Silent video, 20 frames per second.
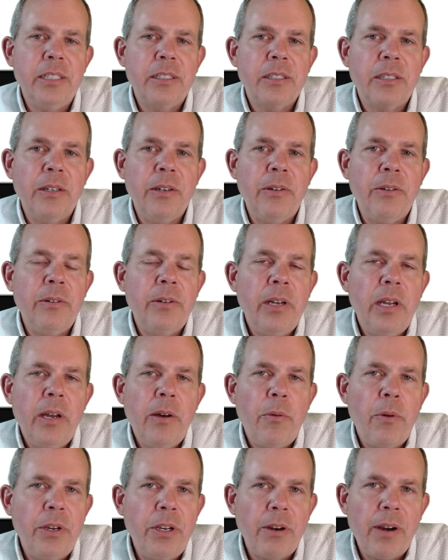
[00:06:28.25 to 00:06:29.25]
So,
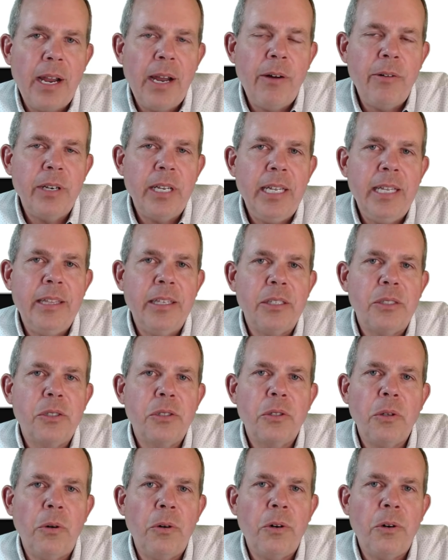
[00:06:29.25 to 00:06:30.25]
when you're out in the
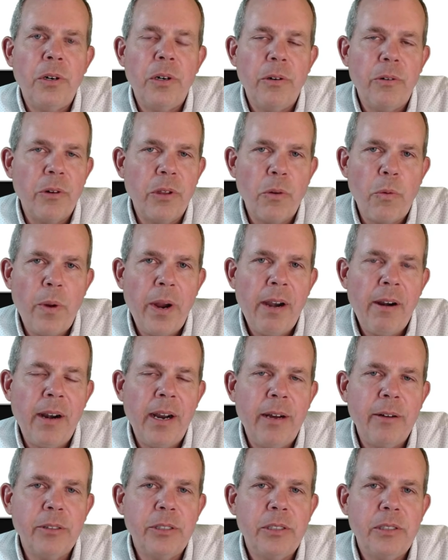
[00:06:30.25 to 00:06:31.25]
store or the
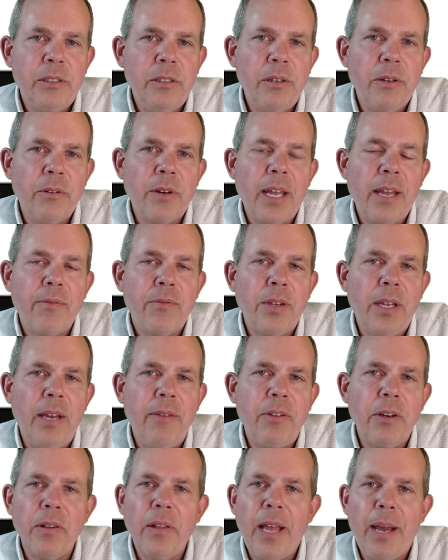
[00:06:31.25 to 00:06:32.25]
warehouse, you don't have to
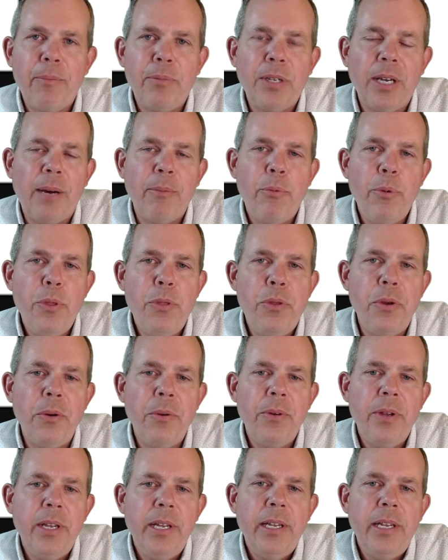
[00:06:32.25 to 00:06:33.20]
have your laptop with you.